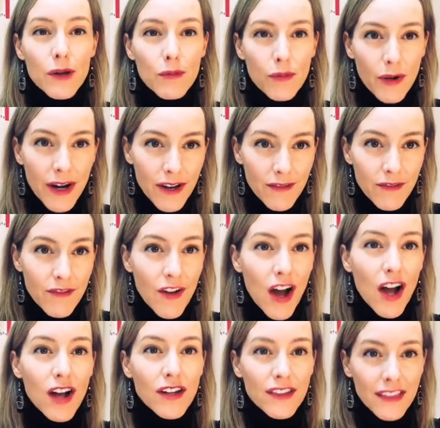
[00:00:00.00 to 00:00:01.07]
brain
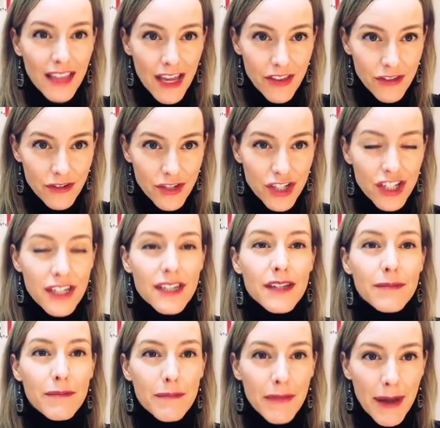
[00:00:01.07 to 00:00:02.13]
fog,
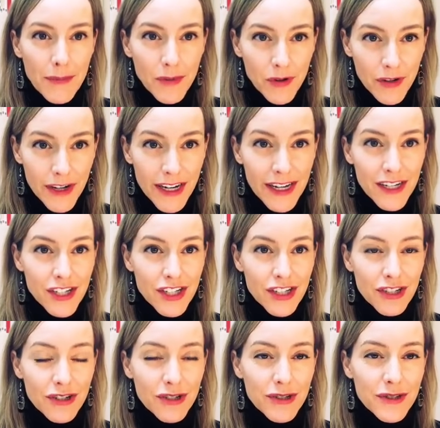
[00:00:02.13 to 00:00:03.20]
lethargy, memory
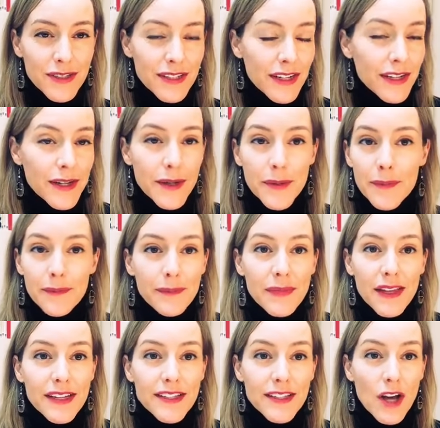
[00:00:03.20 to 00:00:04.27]
issues,
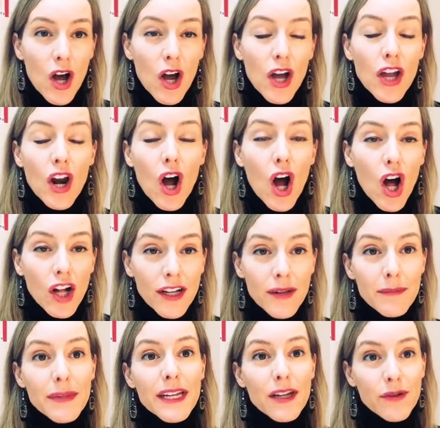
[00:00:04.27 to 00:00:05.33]
it all can
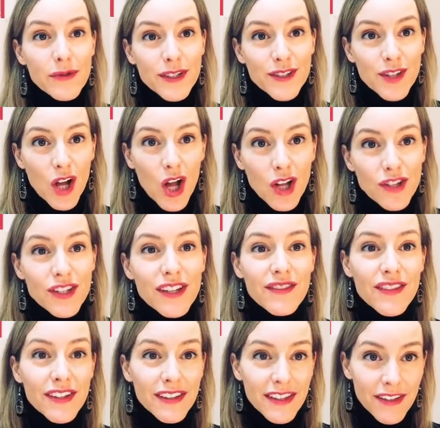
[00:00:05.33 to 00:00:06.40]
be a result of
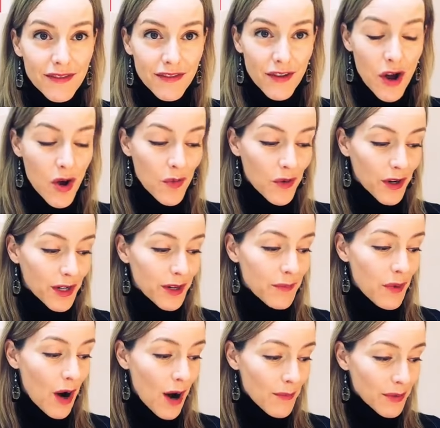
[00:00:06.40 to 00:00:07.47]
the lymph not working
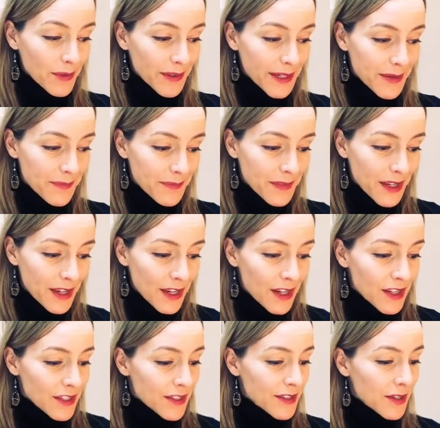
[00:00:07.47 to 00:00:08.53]
properly.
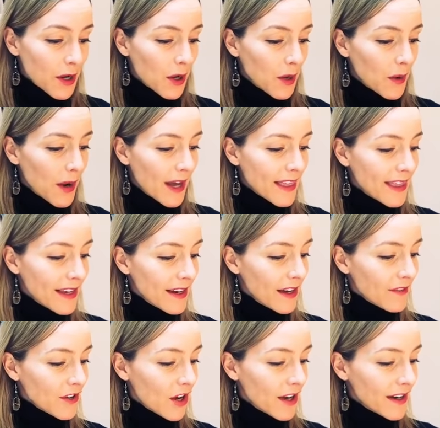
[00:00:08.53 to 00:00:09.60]
So I think
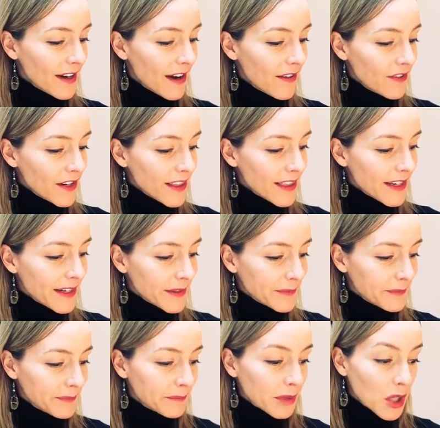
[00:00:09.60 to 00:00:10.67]
I've gotten
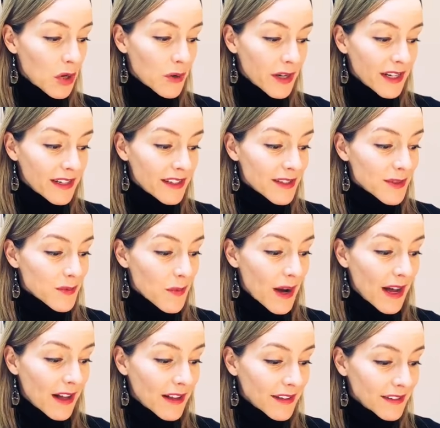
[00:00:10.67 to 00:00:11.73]
everything. Bloating as
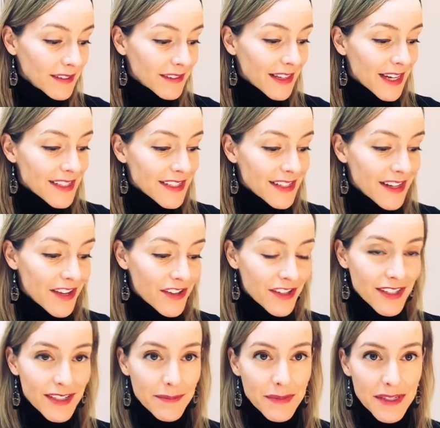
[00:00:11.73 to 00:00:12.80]
well, that's another
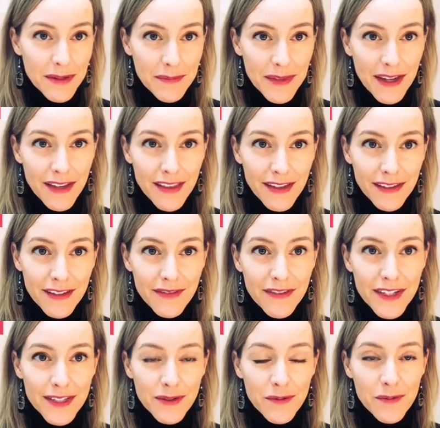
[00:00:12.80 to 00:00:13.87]
symptom that the lymph
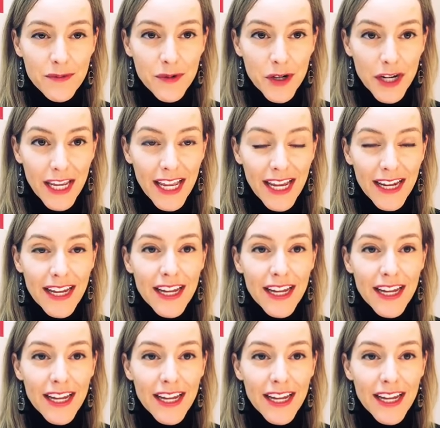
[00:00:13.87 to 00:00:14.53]
isn't working.